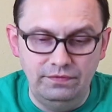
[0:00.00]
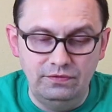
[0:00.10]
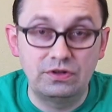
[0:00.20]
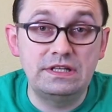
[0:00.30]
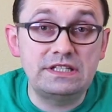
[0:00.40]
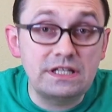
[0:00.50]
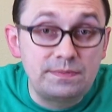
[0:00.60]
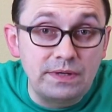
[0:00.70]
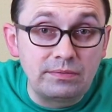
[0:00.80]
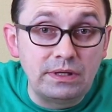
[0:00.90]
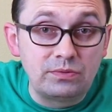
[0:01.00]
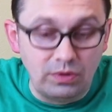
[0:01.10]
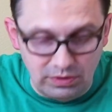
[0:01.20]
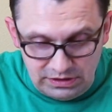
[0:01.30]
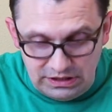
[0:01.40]
For this experiment
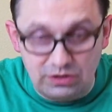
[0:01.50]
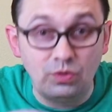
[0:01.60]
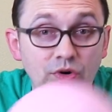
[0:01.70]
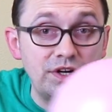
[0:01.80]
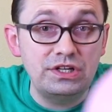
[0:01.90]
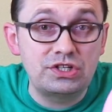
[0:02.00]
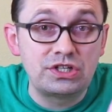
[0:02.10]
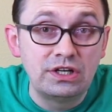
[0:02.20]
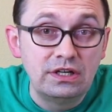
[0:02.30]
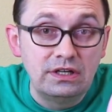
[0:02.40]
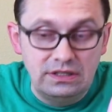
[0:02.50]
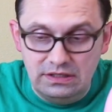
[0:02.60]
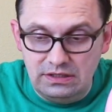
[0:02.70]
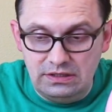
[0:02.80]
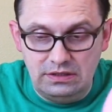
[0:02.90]
we will need orange.
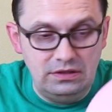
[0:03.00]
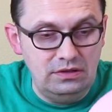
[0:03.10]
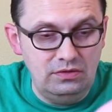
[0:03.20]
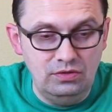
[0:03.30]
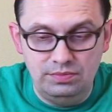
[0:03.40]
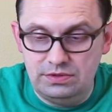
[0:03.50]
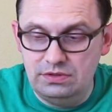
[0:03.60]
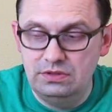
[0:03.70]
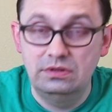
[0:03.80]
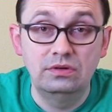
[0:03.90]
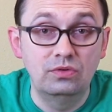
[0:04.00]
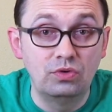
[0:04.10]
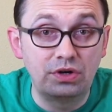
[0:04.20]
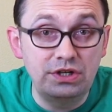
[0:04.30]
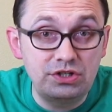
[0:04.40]
Oops,
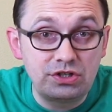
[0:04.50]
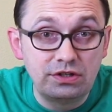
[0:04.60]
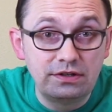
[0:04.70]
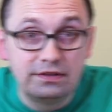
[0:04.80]
orange.